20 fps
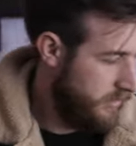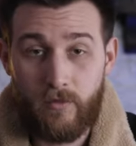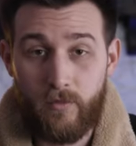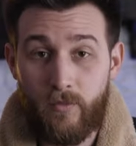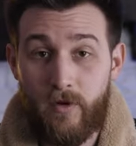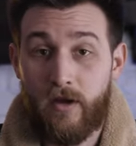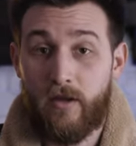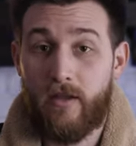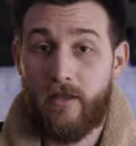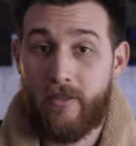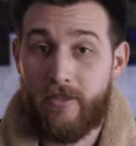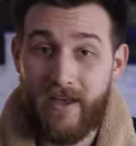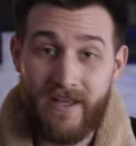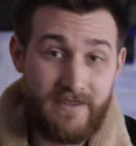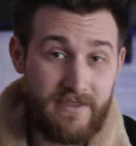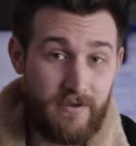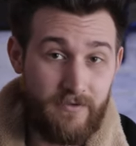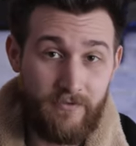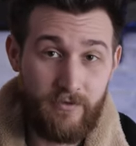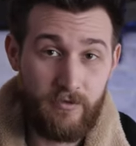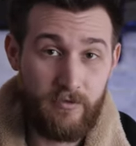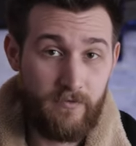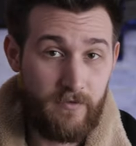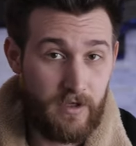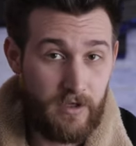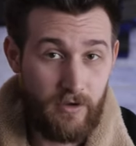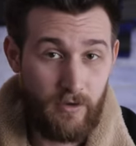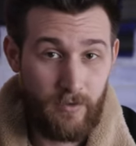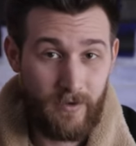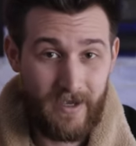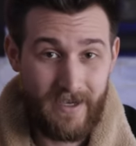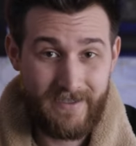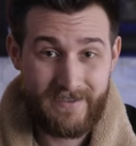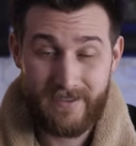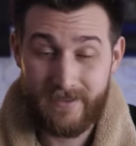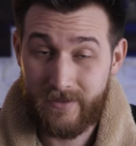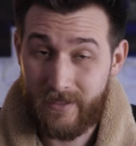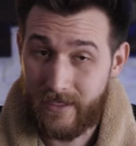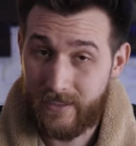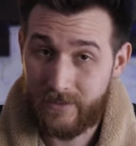Well, that's it for the video,
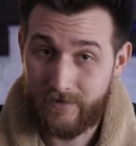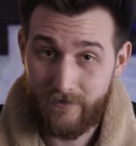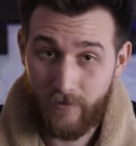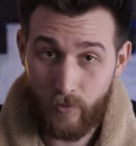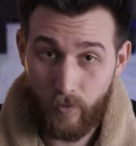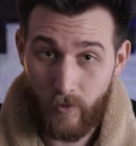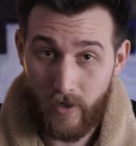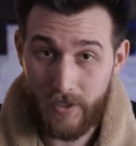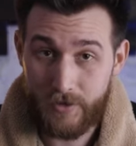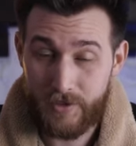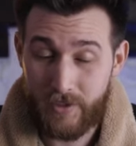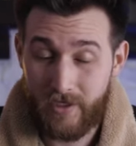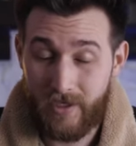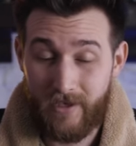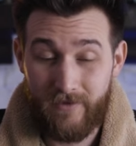guys. Thanks for watching.